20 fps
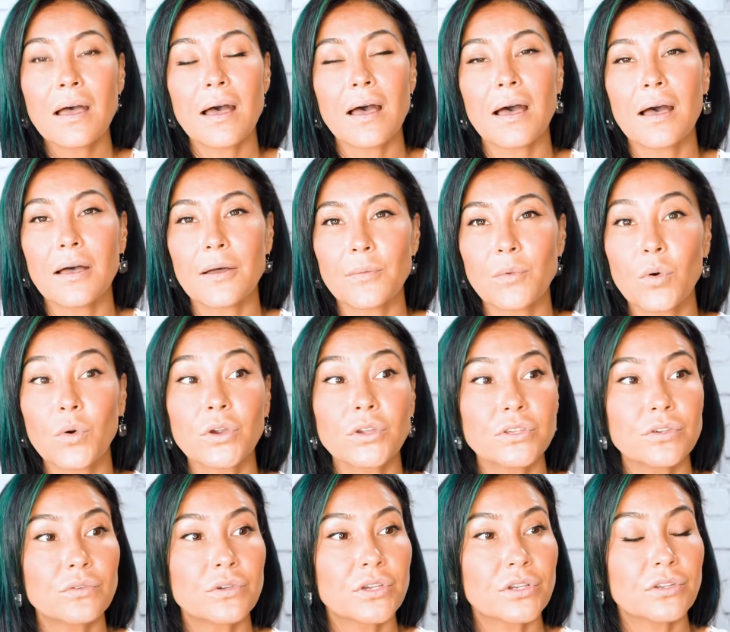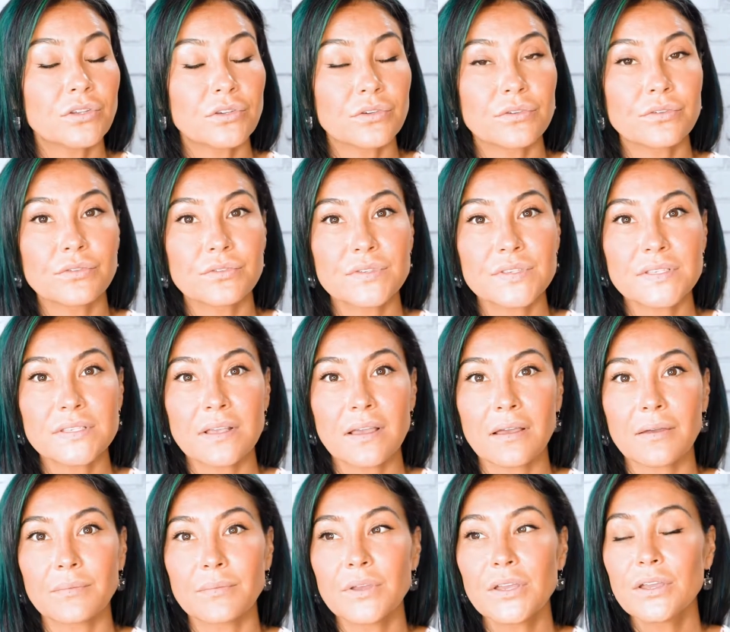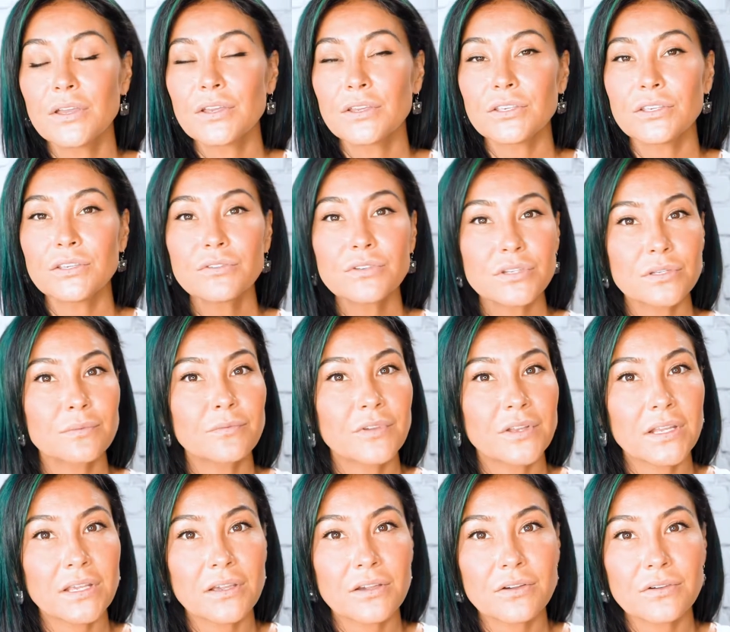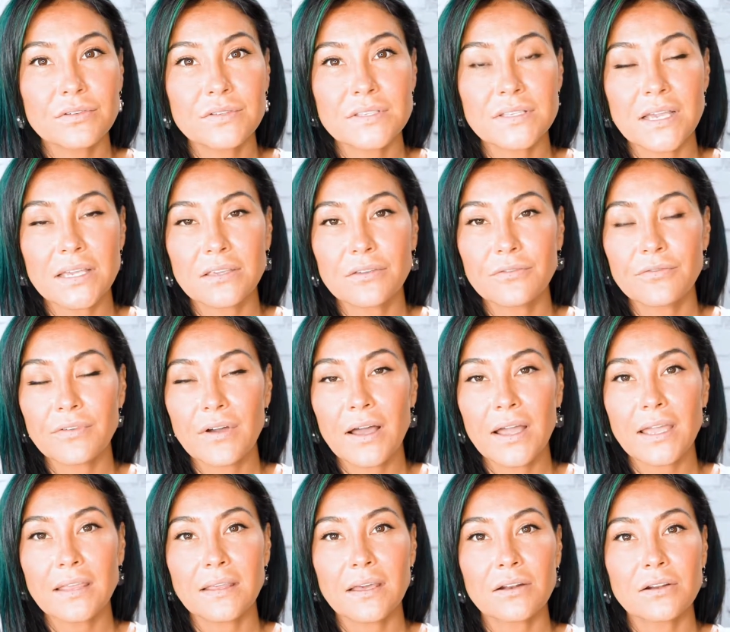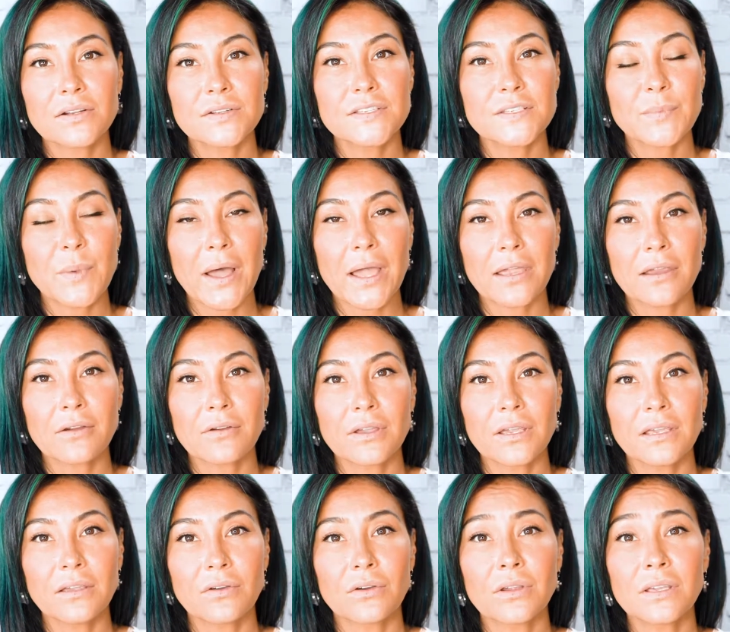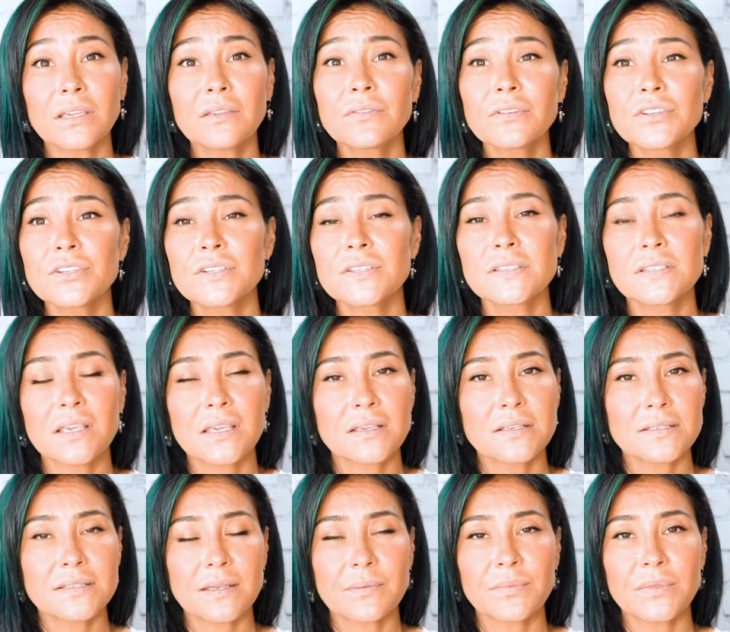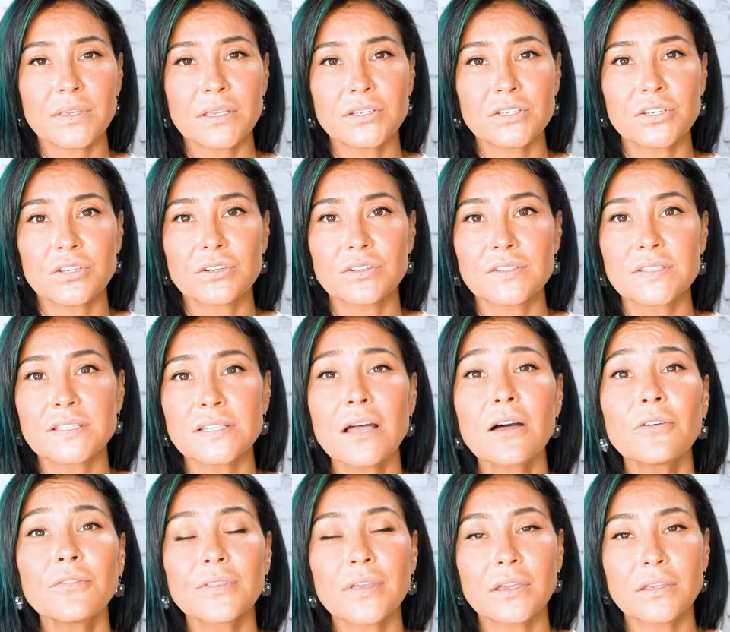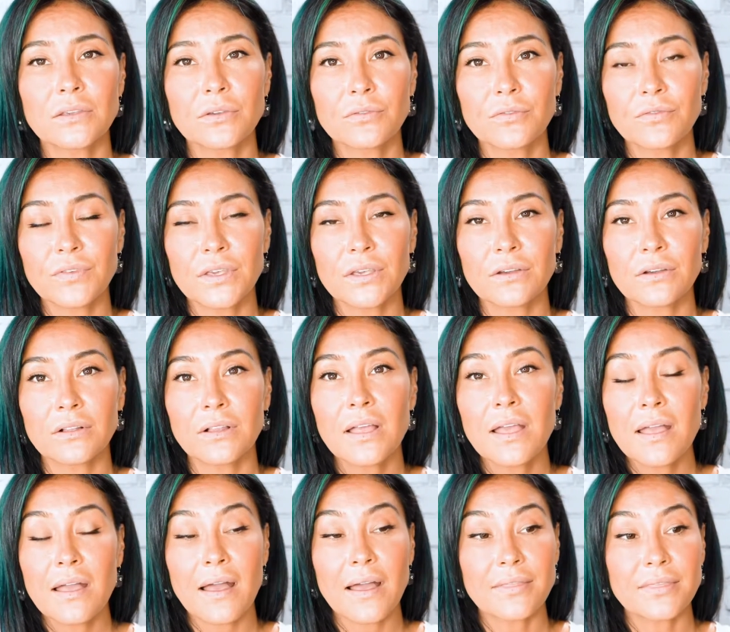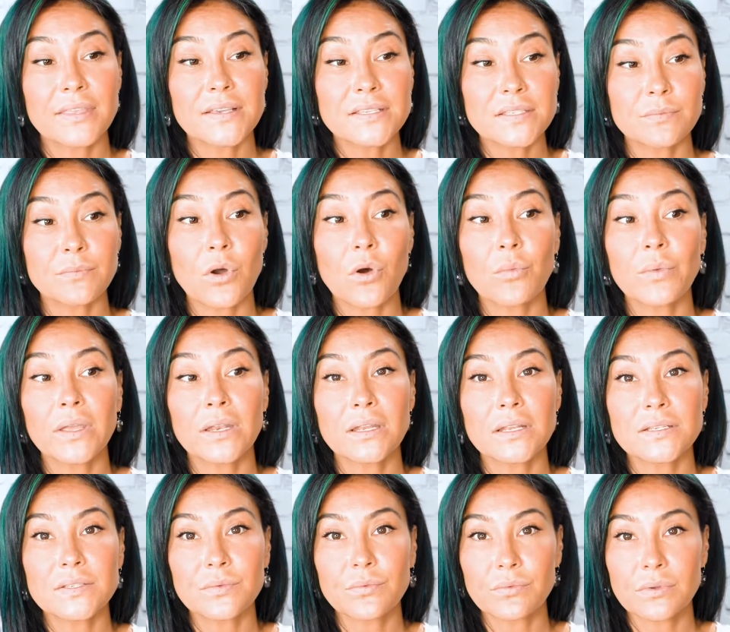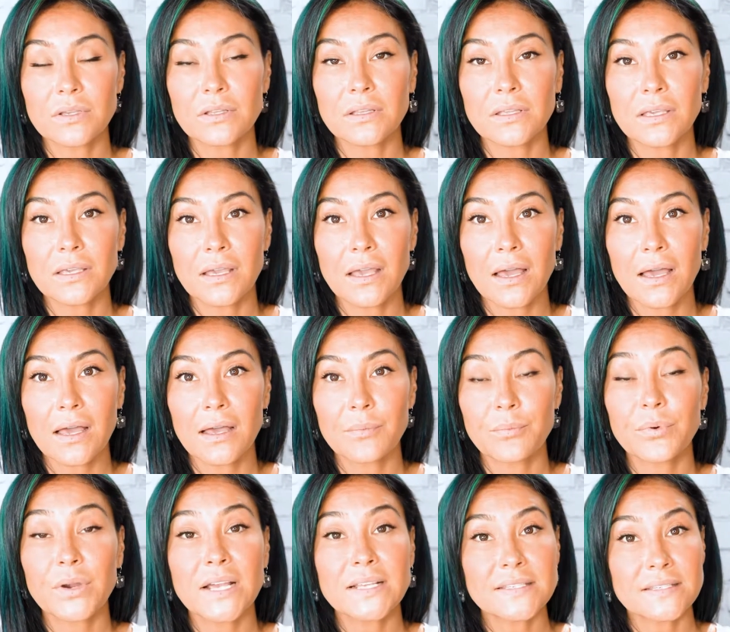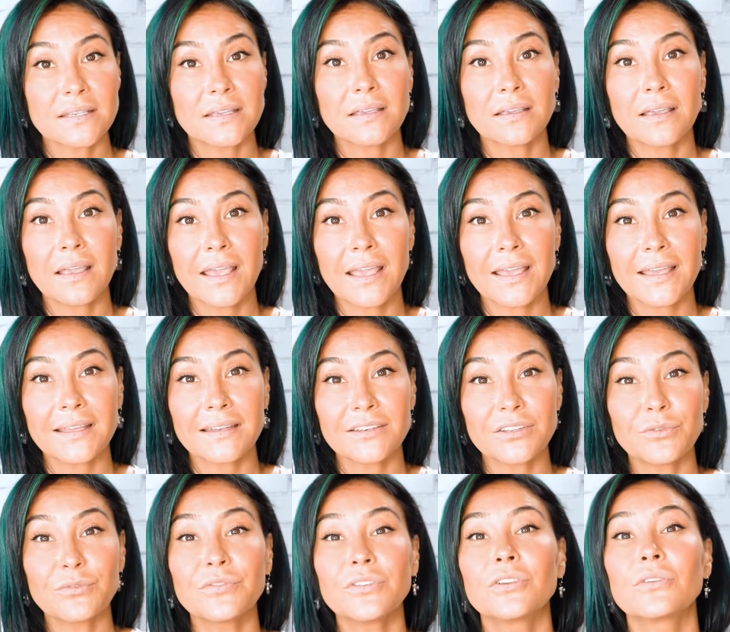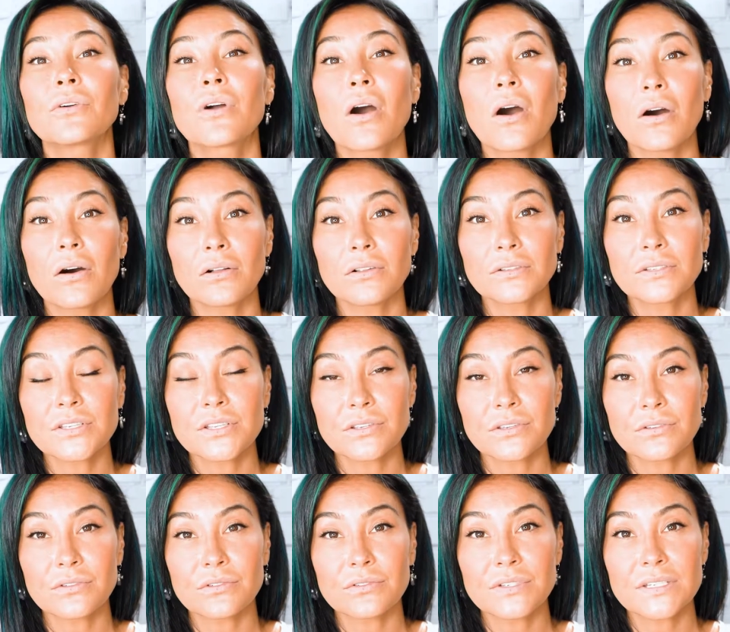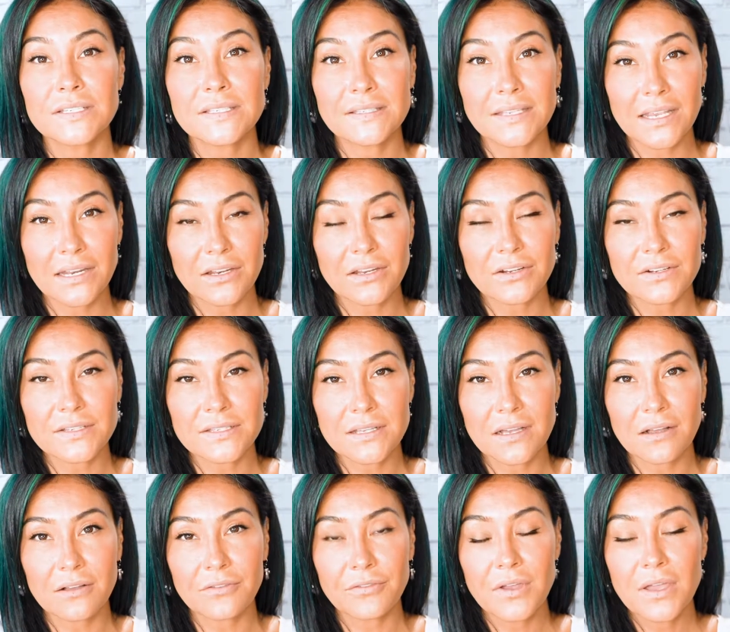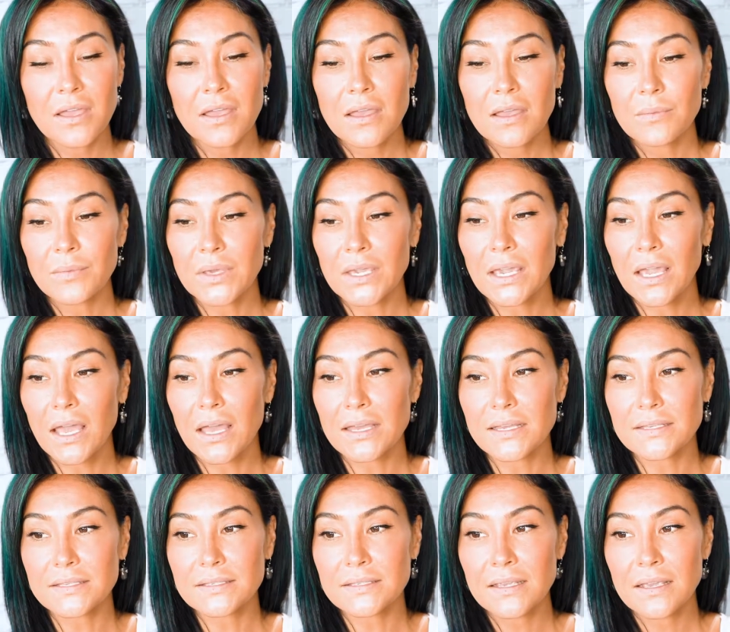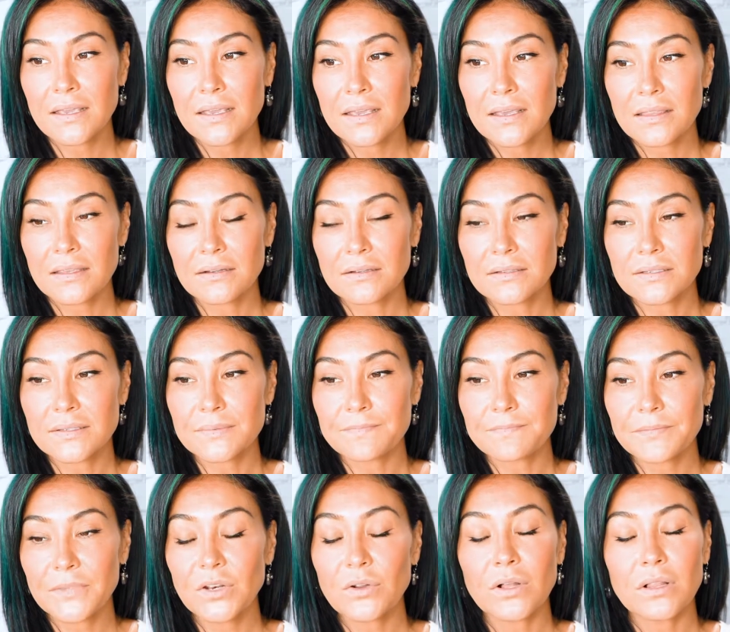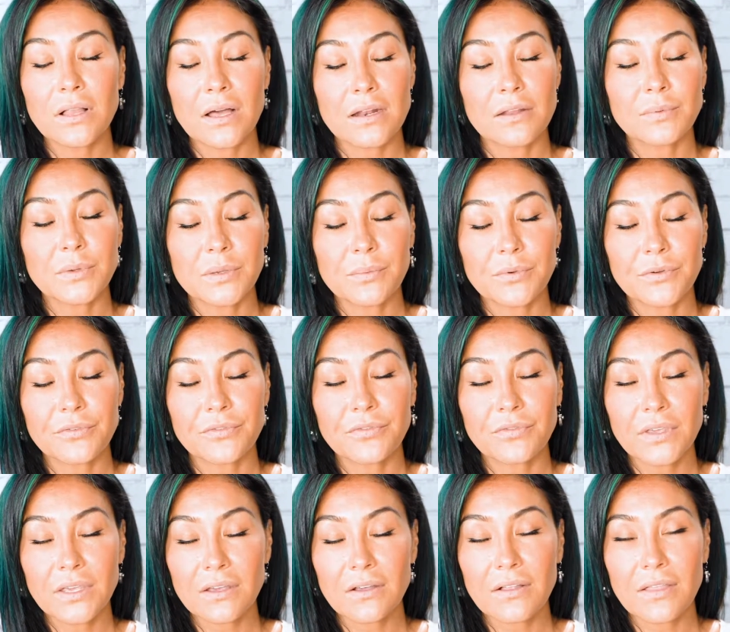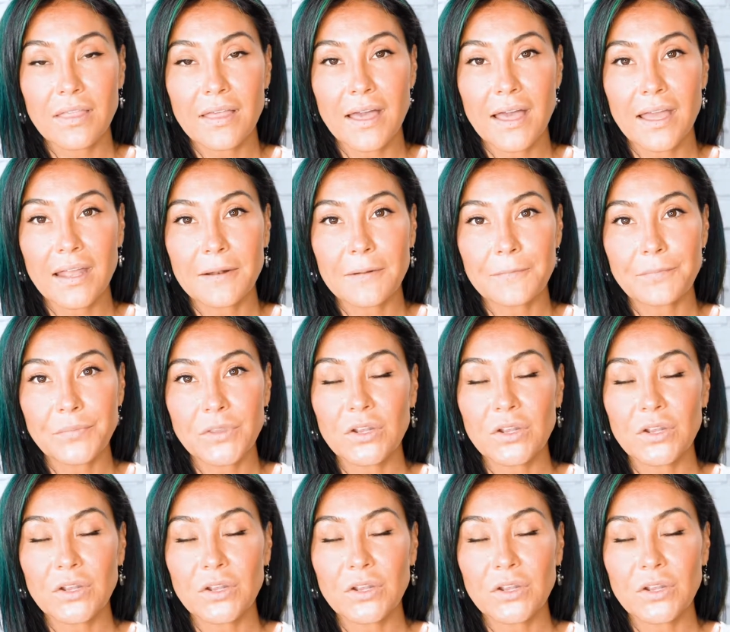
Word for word: um, or you could use some YouTube videos that you find that are inspiring, or even just saying something to yourself that you feel at this moment is really uh, pressing and you feel called to, to say to yourself because there's, you know, a lot of people feel that,